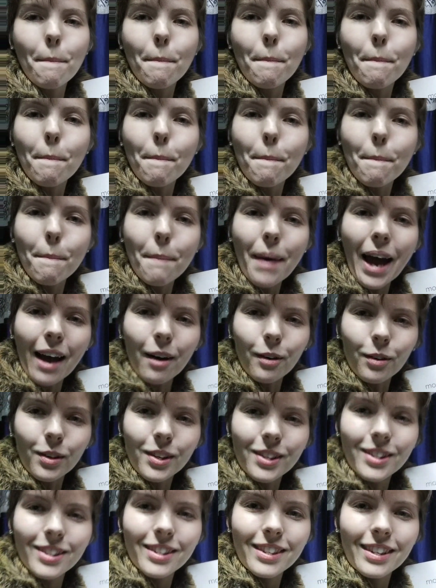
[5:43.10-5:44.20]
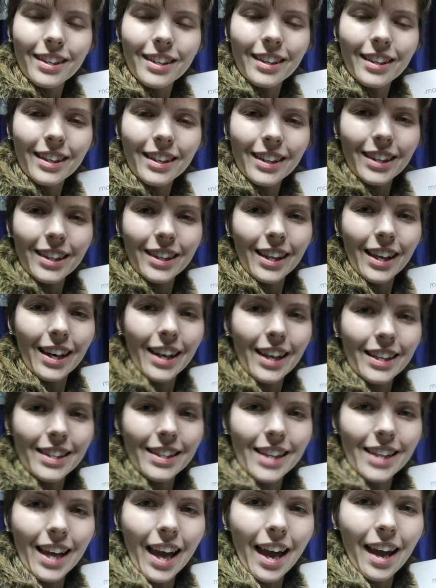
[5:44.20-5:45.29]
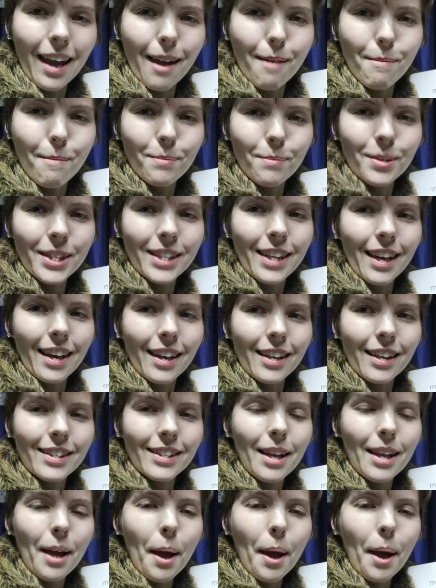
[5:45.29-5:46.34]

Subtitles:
mouse. The letter M says